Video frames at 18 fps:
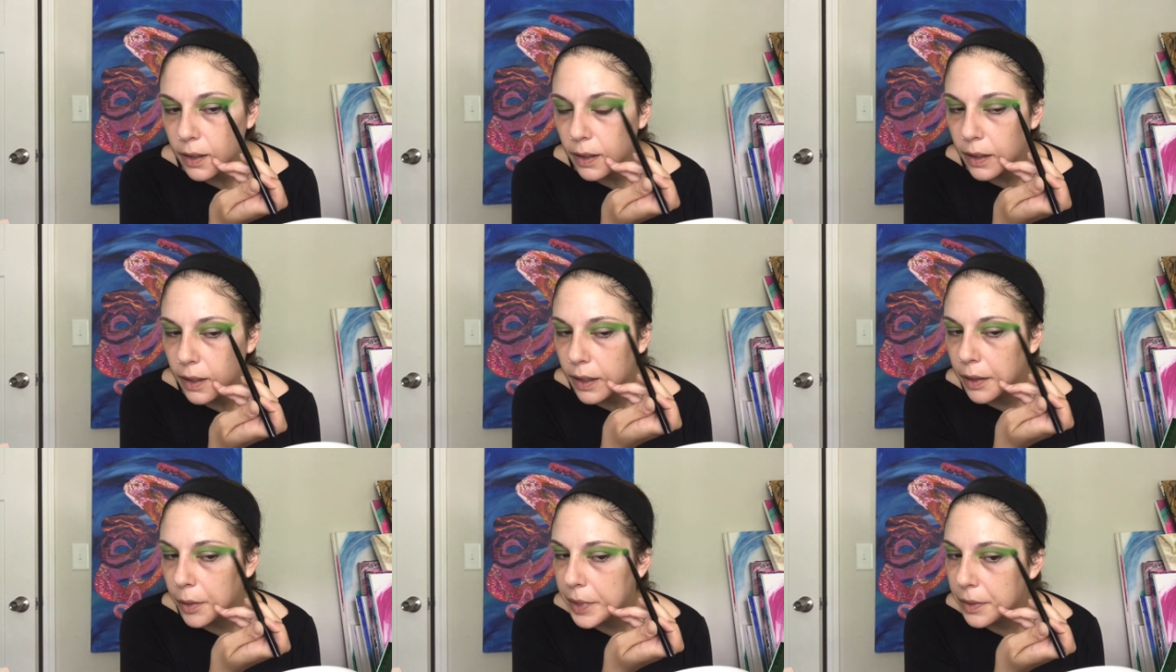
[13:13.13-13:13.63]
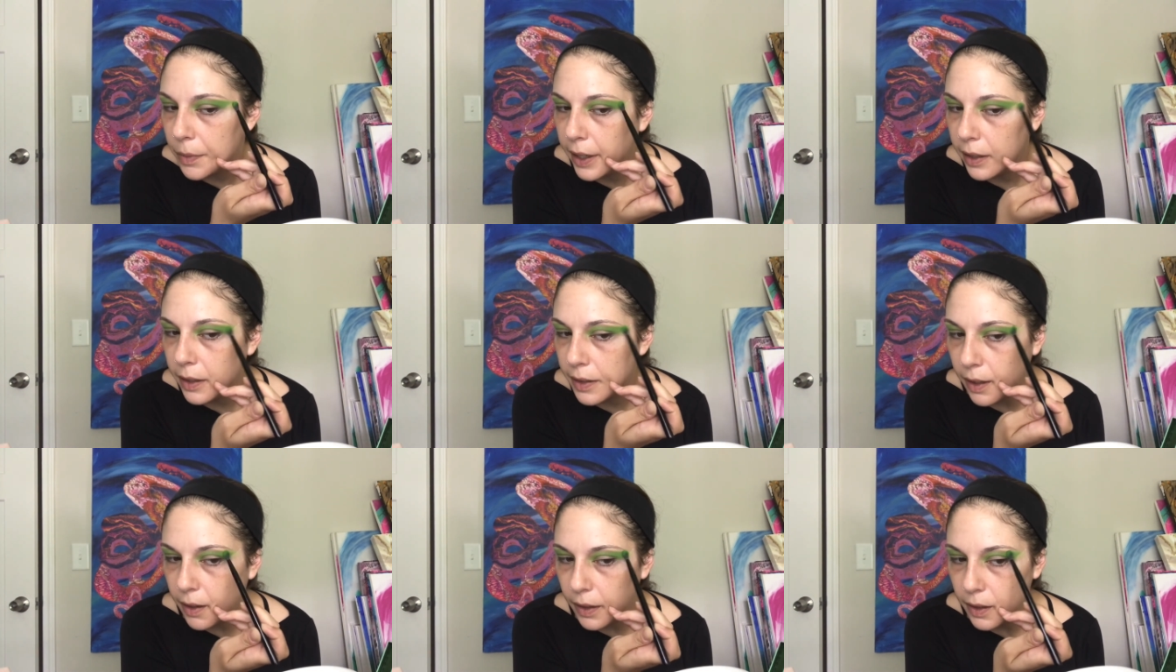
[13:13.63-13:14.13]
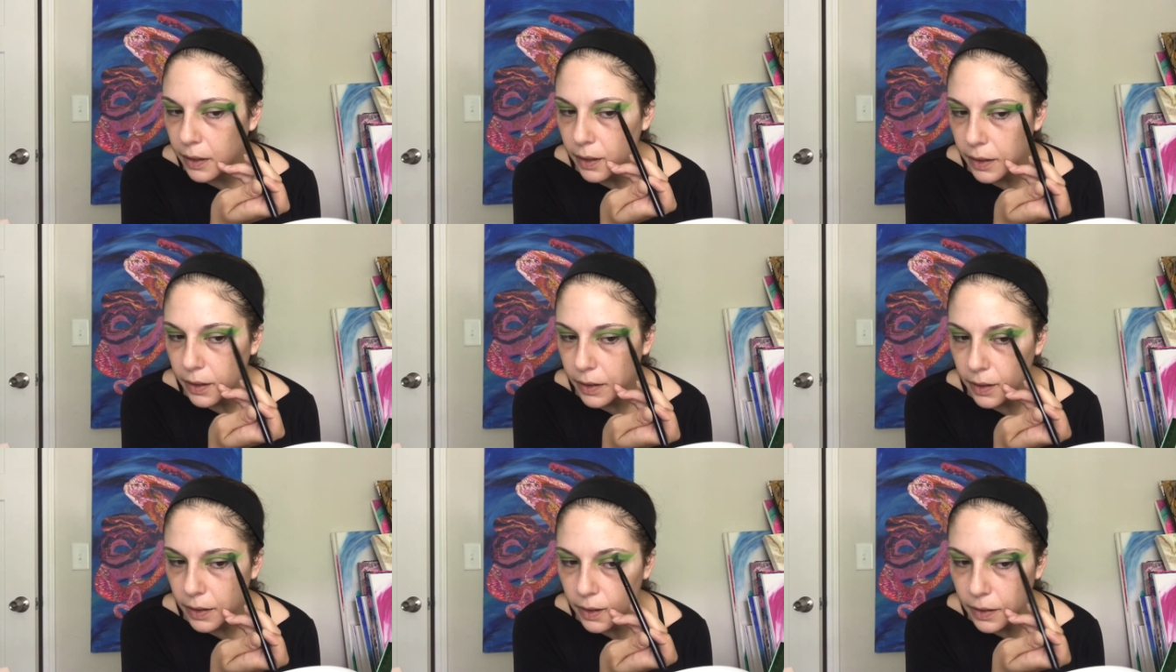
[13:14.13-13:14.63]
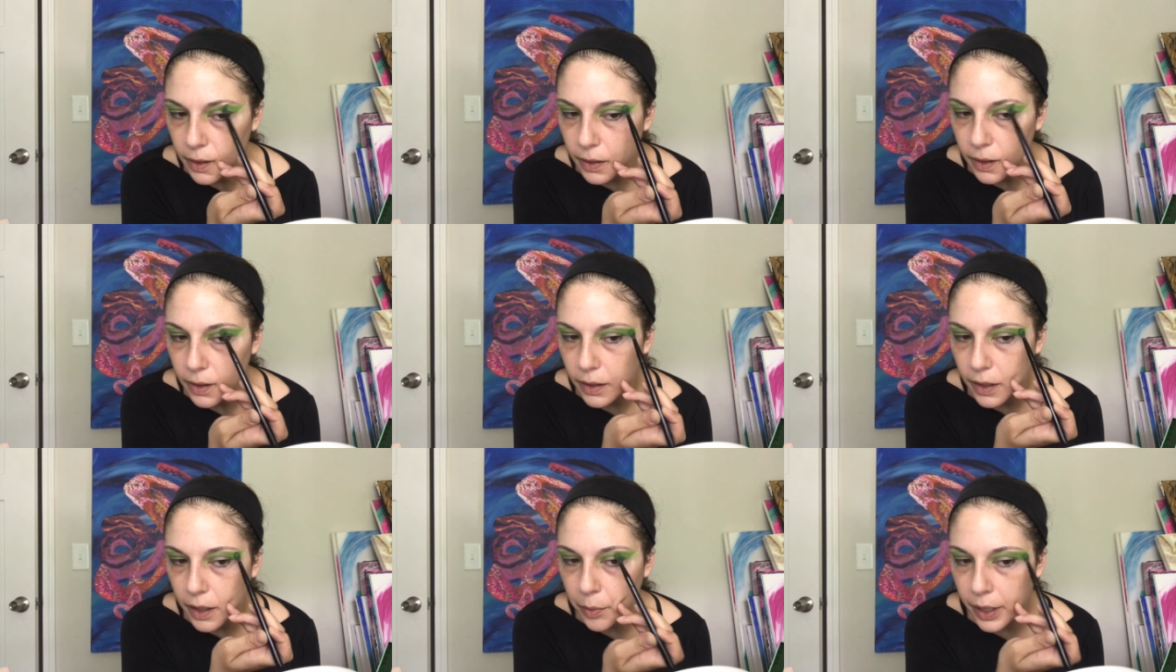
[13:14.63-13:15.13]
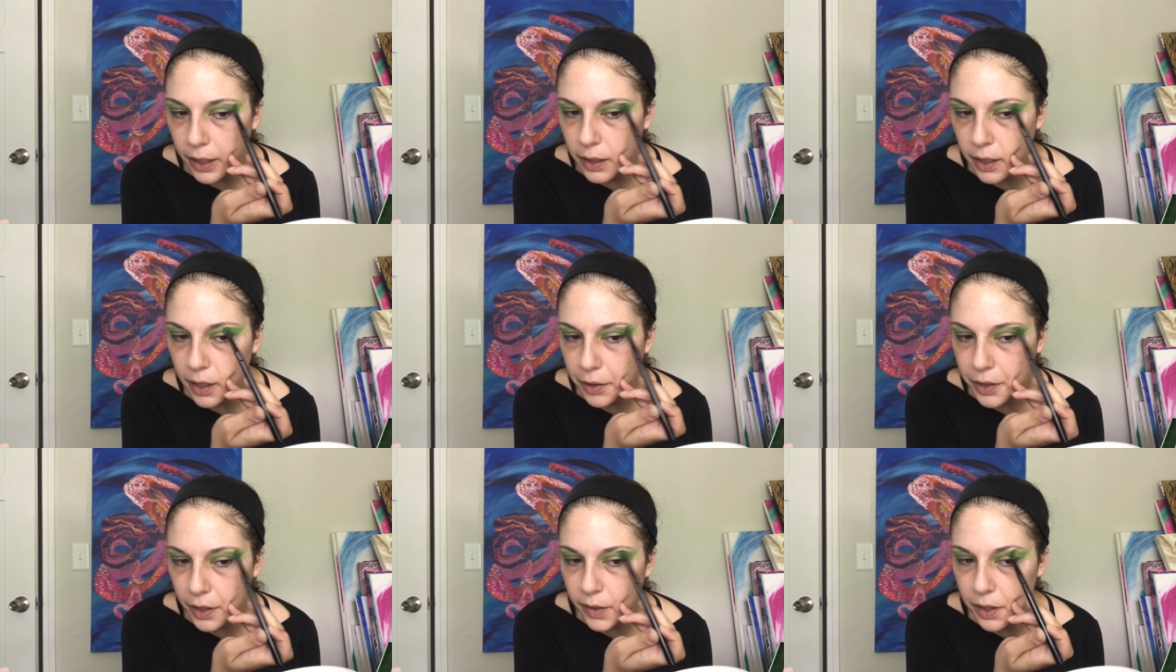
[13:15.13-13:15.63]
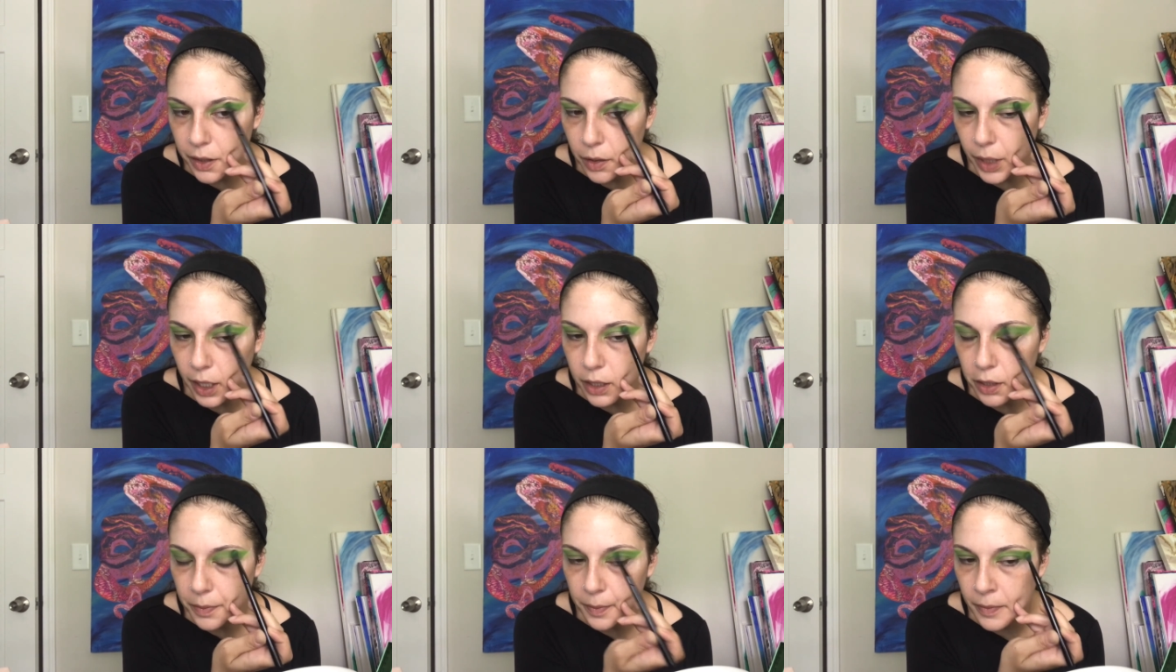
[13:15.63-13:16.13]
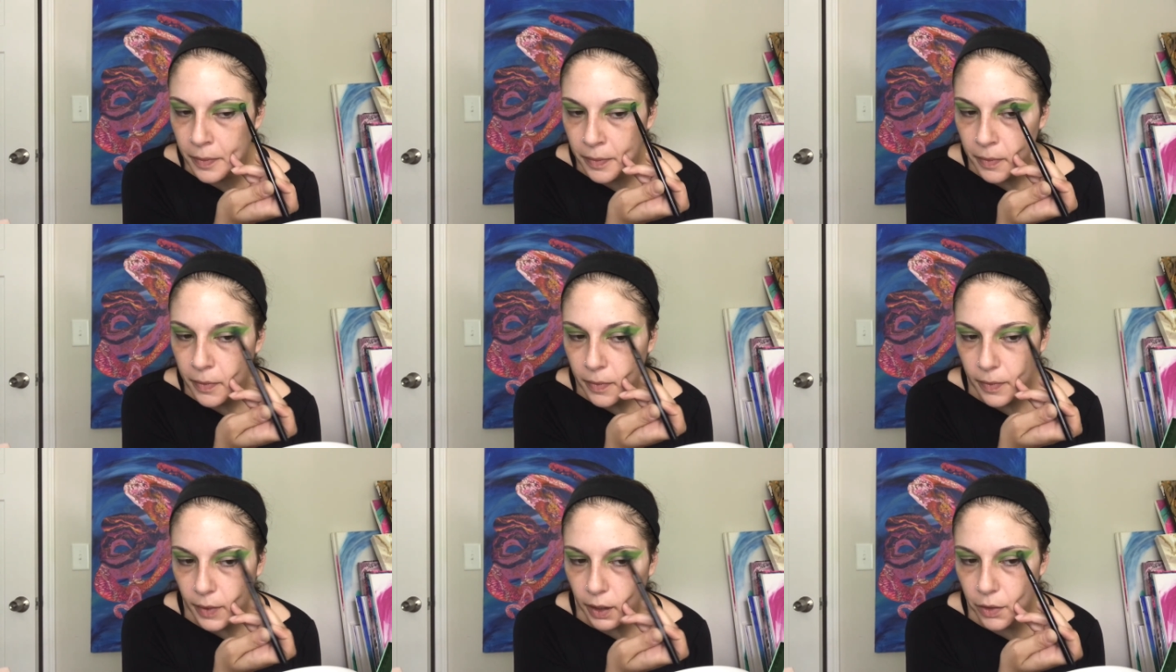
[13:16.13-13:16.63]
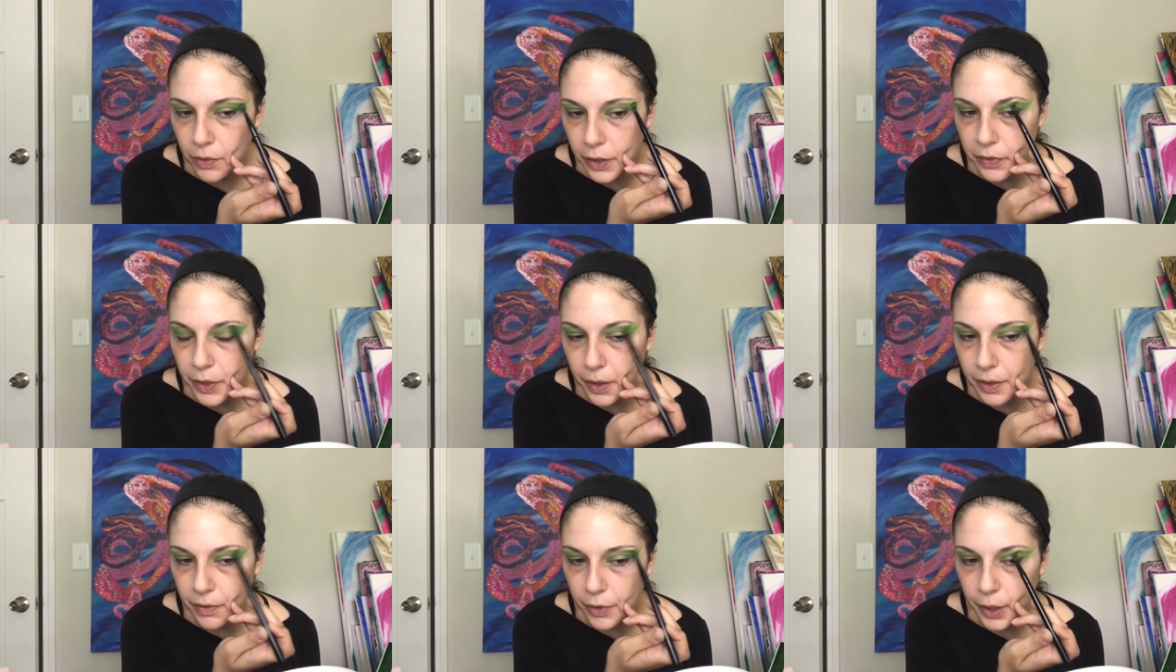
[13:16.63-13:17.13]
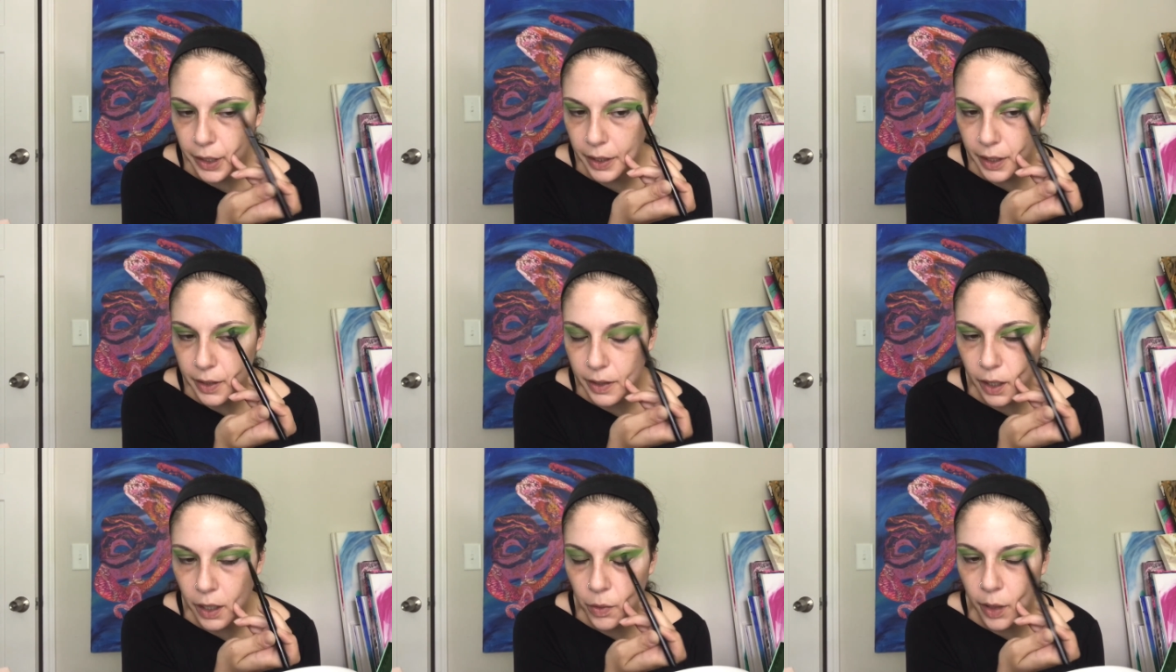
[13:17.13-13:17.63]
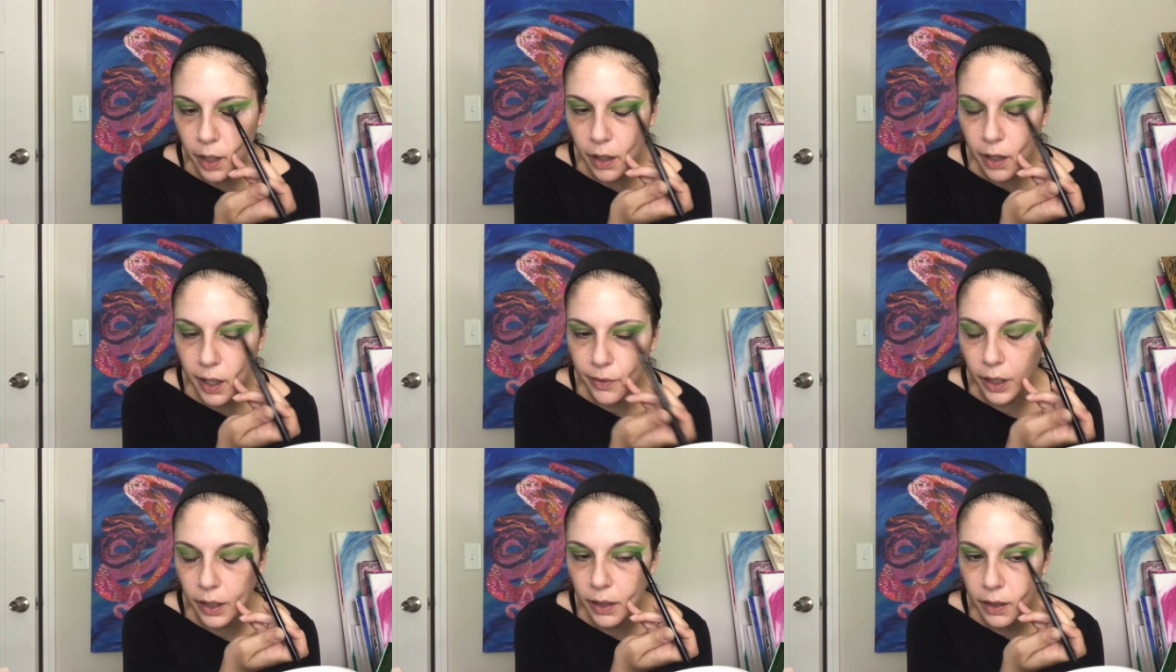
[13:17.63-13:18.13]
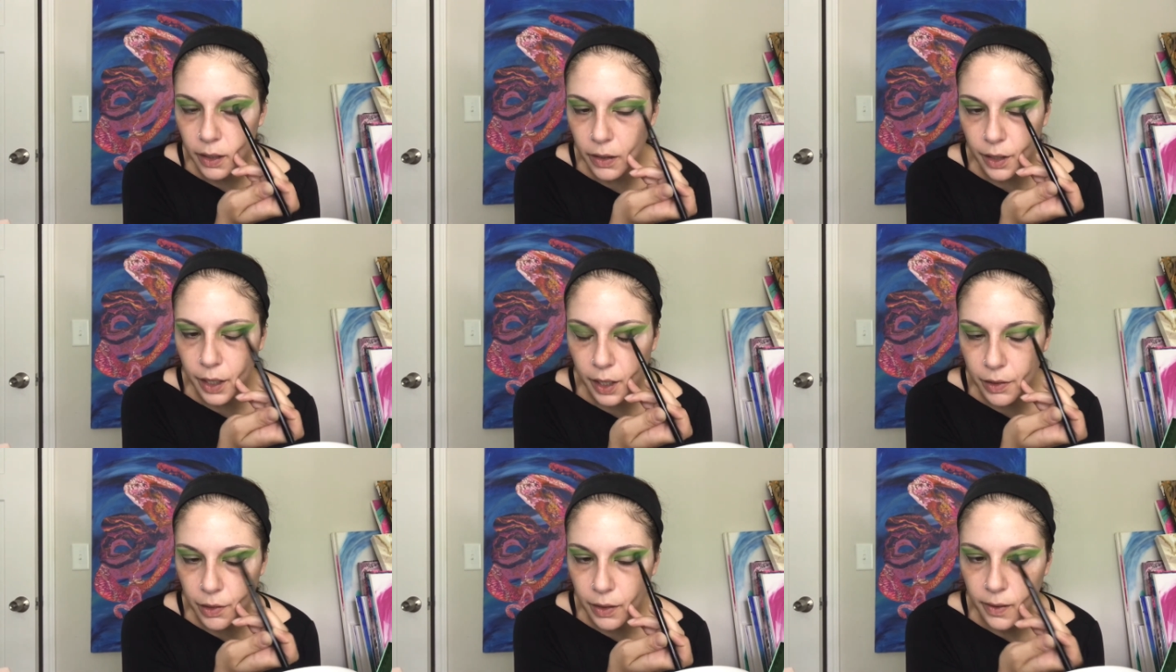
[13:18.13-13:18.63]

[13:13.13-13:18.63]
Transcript: While I'm filming this, I probably won't post this for another week or so.